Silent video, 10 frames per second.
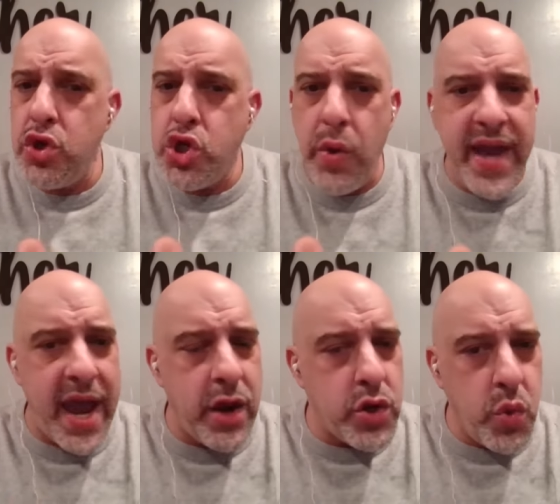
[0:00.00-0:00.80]
Joey
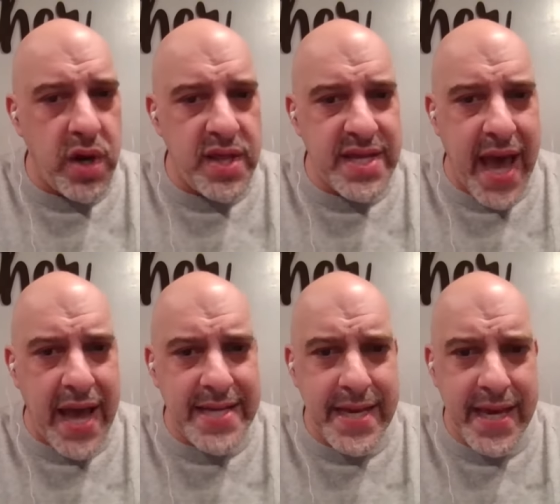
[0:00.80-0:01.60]
Gator is one of these
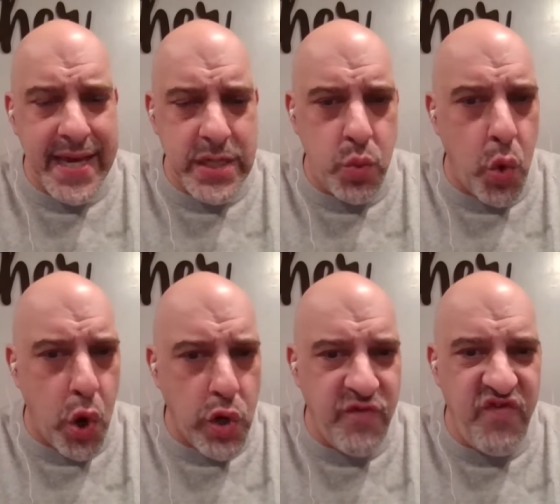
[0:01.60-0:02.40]
guys. He, he's
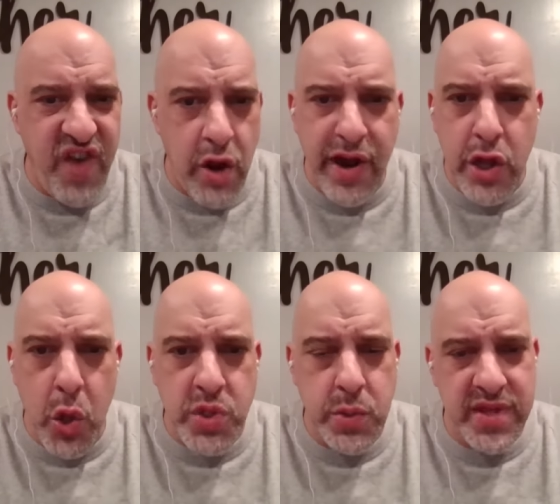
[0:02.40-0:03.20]
worked very
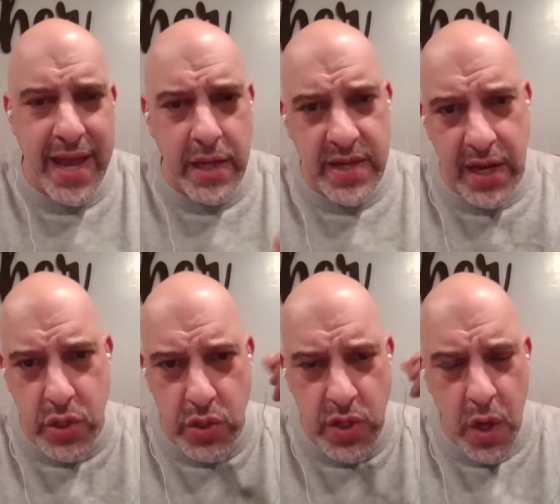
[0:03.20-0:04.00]
closely with the Hells
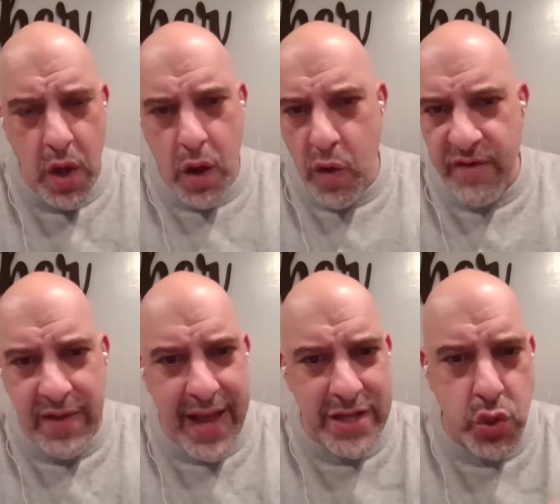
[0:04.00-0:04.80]
Angels over the
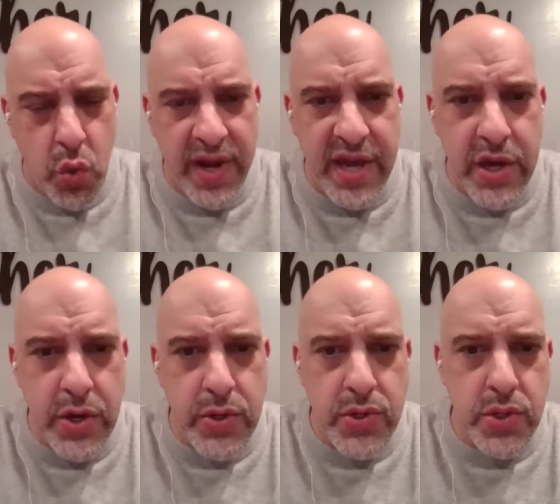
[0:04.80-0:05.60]
last 20
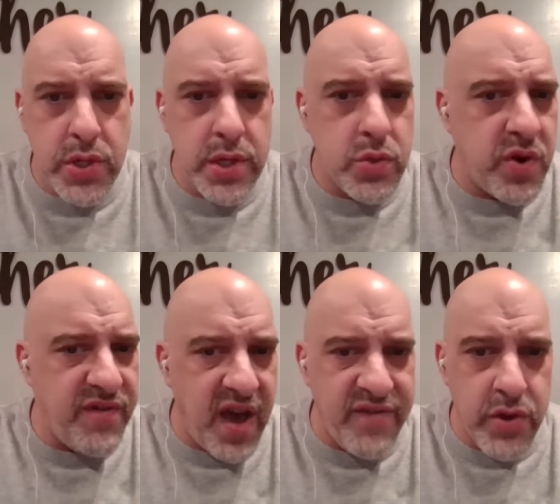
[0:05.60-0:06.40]
years, uh,
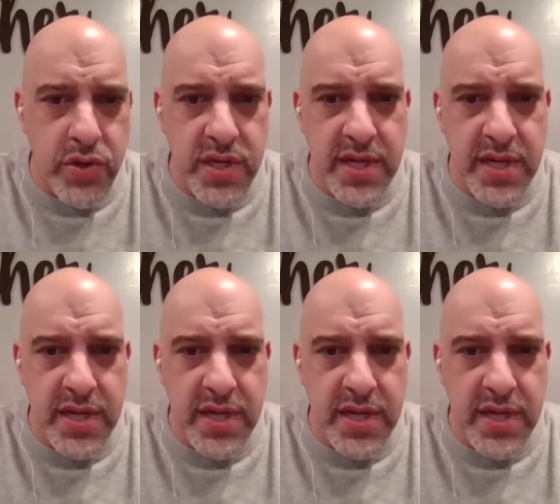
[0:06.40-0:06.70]
25 years.